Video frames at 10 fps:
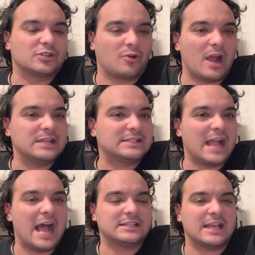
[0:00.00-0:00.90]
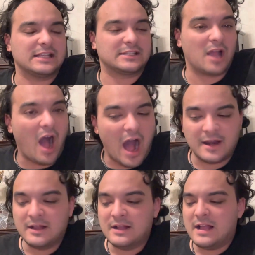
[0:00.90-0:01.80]
Christ as as God,
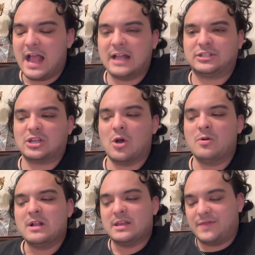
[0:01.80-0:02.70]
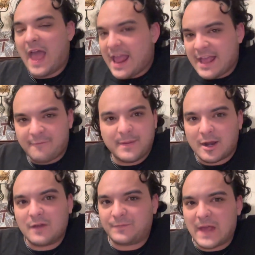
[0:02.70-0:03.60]
and so they have been
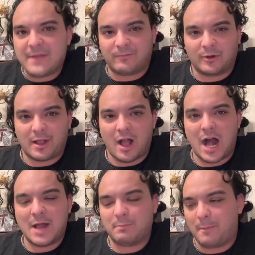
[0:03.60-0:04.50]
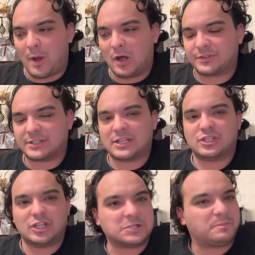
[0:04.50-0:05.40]
unfaithful to God. But Paul says
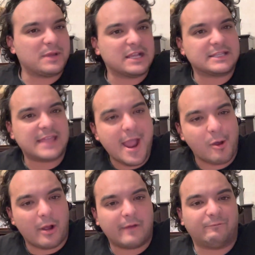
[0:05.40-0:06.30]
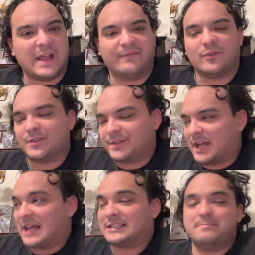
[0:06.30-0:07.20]
just because they are unfaithful
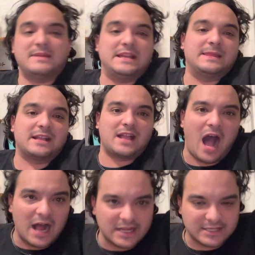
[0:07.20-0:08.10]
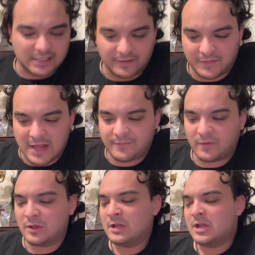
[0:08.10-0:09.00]
doesn't mean that God is
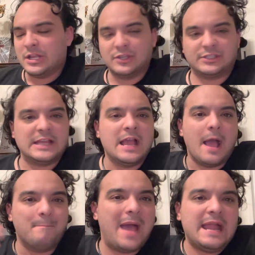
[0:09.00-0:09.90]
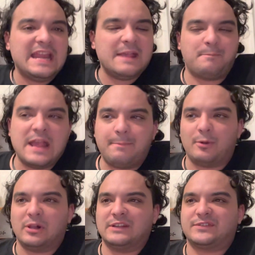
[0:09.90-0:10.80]
unfaithful. You see, many
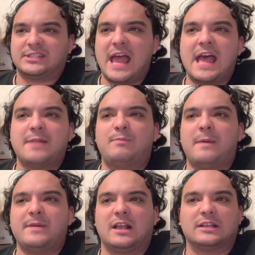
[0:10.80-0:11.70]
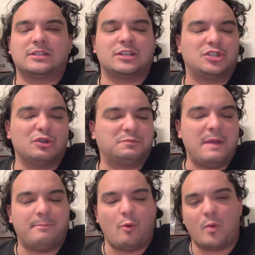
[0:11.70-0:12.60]
people have said that because the Jewish
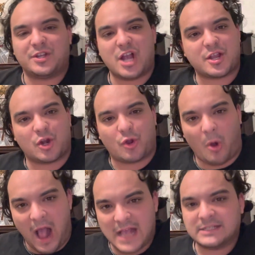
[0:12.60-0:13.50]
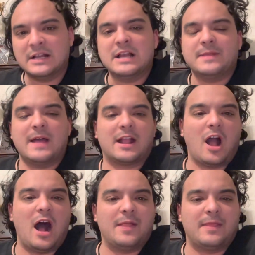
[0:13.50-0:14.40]
people rejected Christ, that
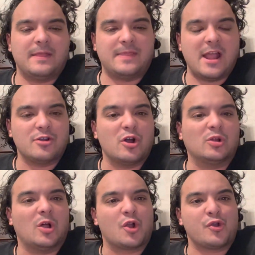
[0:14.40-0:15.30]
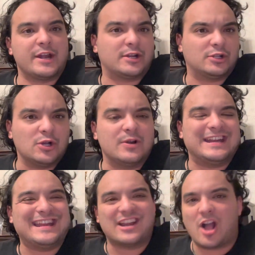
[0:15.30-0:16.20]
God that they are no longer
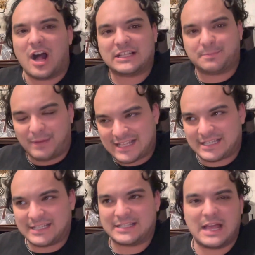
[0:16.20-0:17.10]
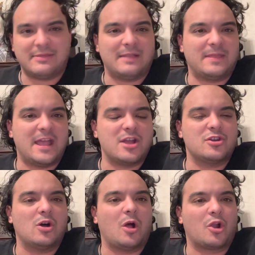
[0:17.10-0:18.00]
included in God's blessings, that, that they are
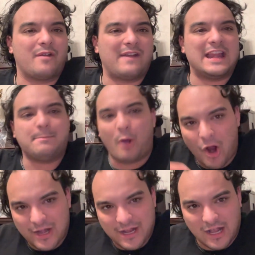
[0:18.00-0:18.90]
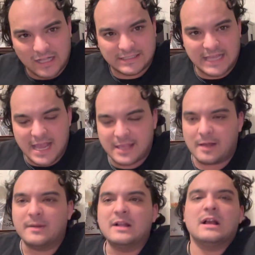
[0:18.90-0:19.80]
no longer any part in God's
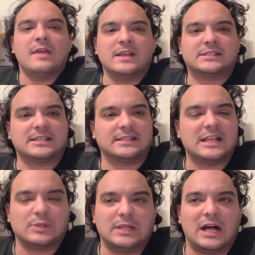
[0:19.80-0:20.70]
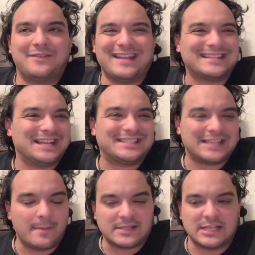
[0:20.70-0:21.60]
kingdom. This has led to a lot of
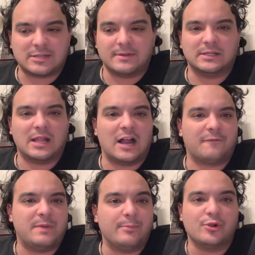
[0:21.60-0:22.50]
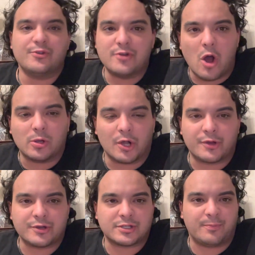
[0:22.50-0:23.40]
anti-Semitism and a lot of people who no
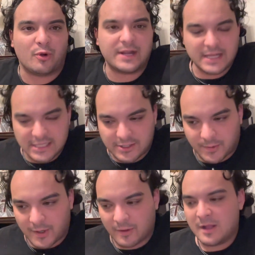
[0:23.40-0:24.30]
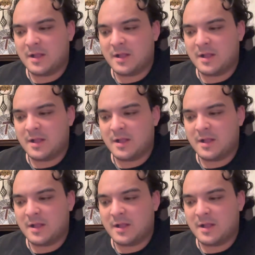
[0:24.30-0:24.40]
longer support Israel.